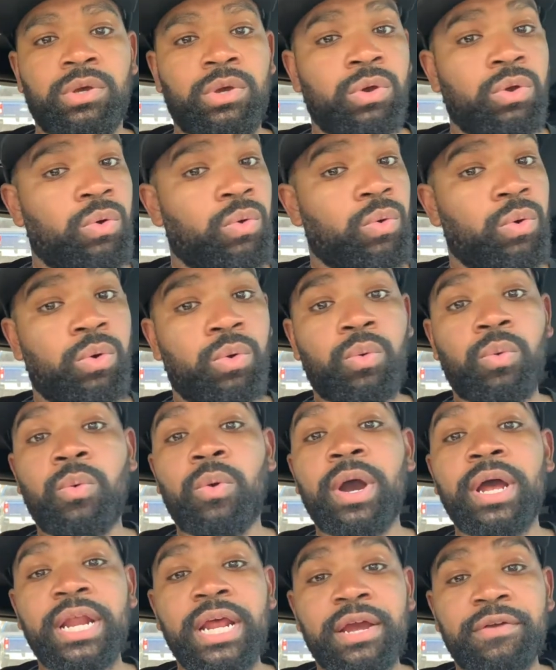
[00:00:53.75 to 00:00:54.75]
or
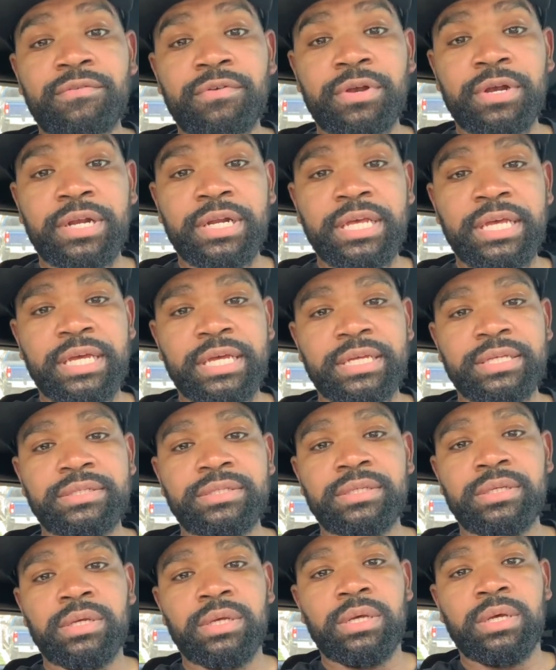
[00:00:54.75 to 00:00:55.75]
whatever it
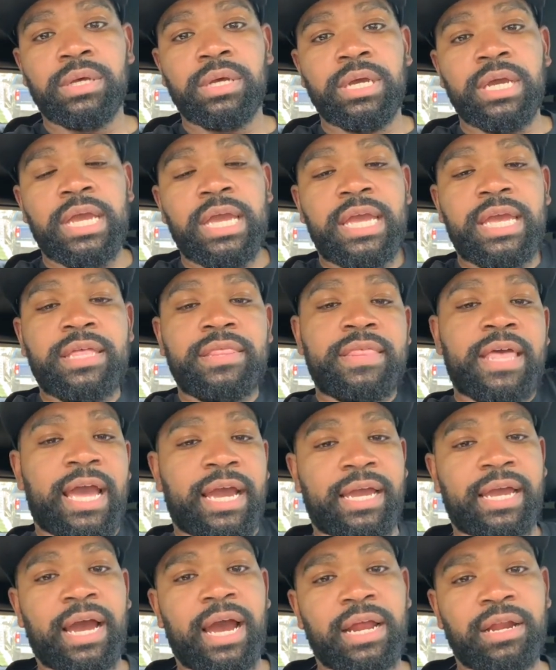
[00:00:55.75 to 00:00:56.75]
is in
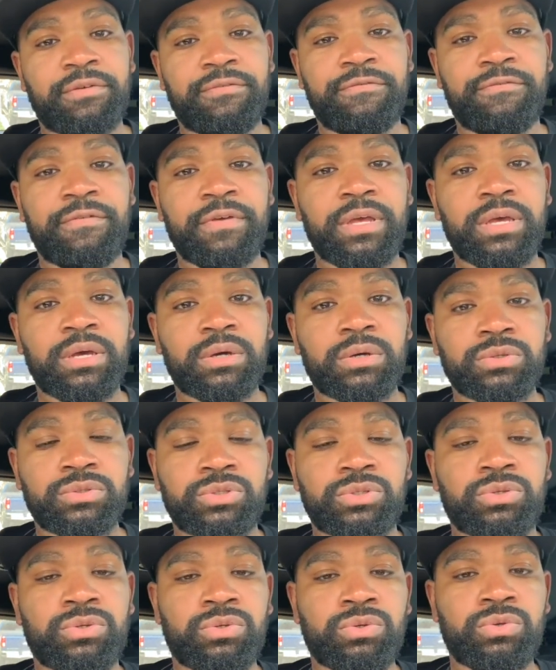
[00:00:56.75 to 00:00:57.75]
that kind of field
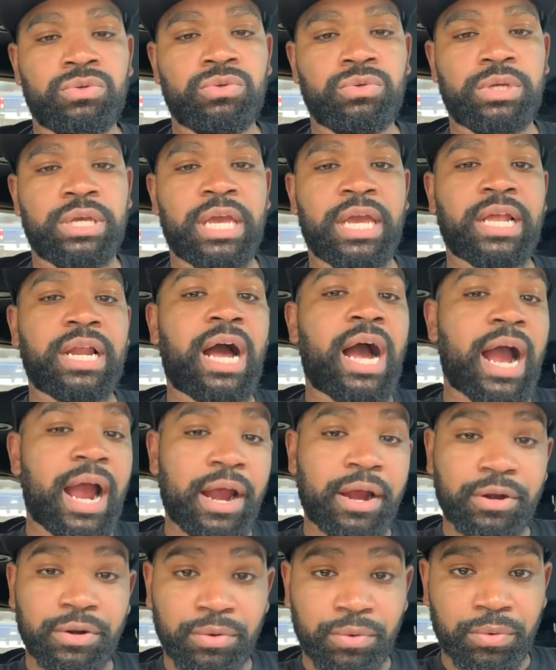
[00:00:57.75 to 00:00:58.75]
to get
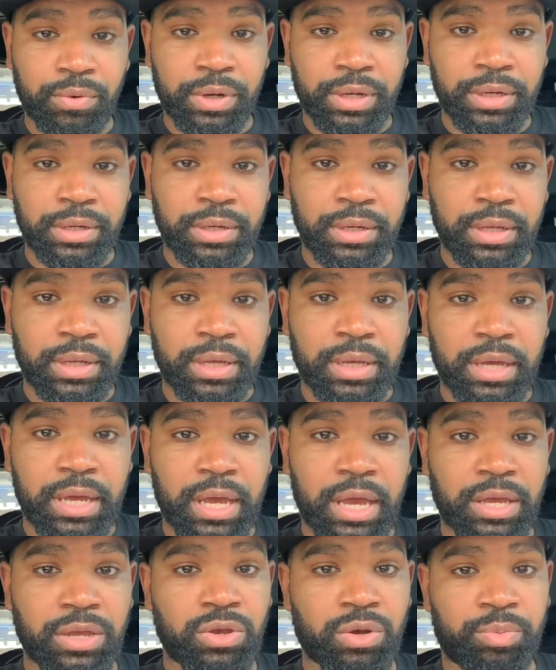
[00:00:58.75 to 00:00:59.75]
hired on
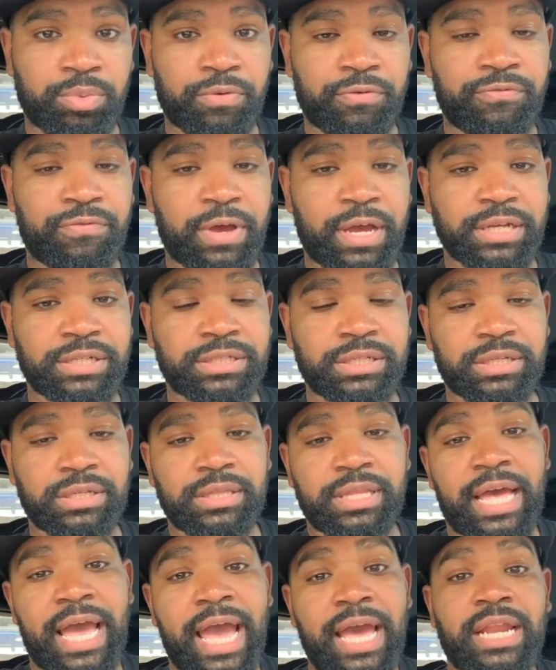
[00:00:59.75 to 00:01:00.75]
in your profession
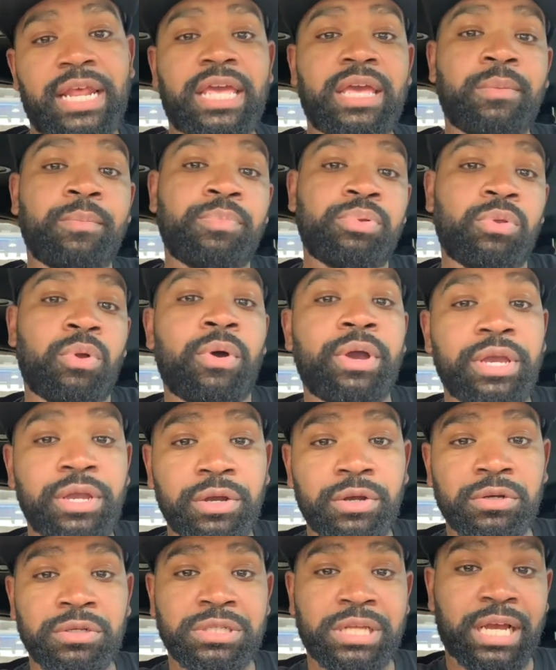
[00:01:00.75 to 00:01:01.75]
that
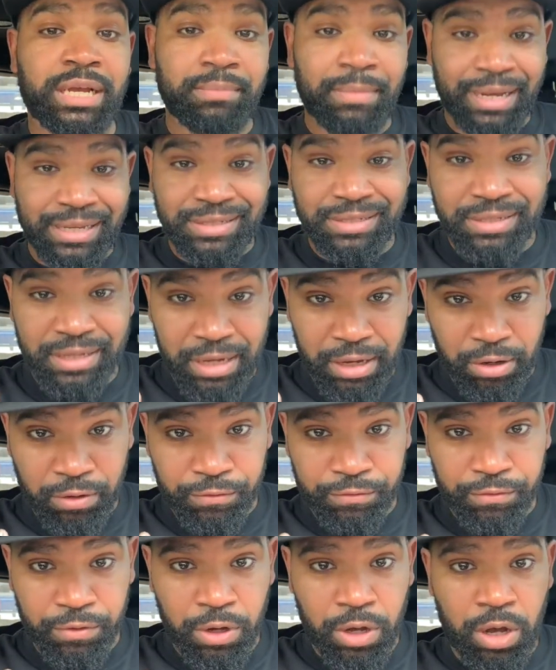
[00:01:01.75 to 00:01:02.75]
employers like
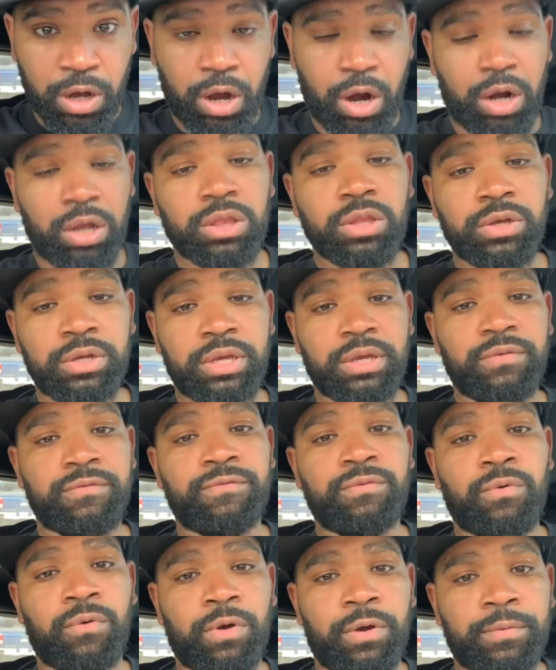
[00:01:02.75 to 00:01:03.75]
myself are looking
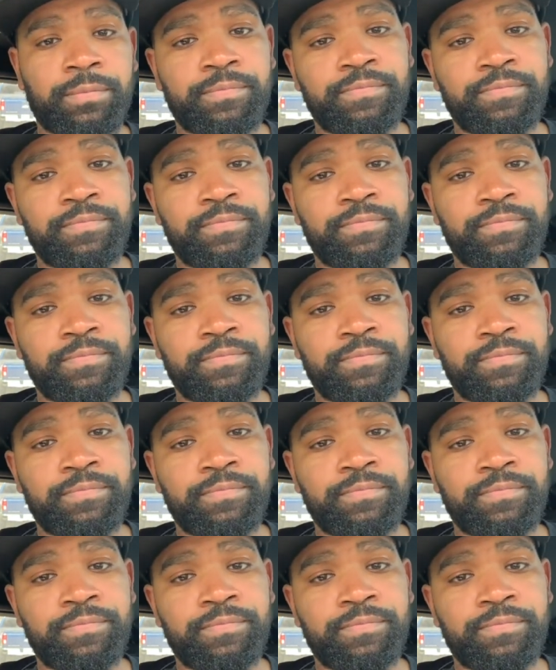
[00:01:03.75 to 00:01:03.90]
for.